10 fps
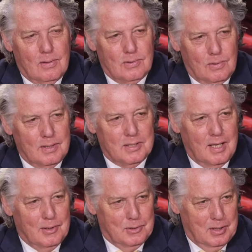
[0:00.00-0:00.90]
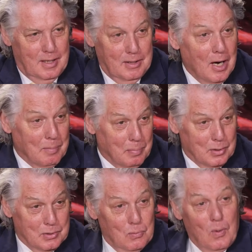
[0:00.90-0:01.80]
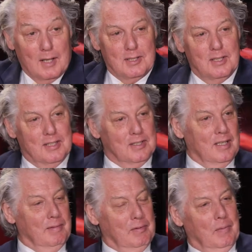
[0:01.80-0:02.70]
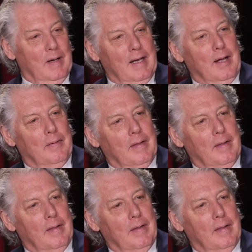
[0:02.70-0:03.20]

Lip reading: So let's say there's a young person watching this interview right now,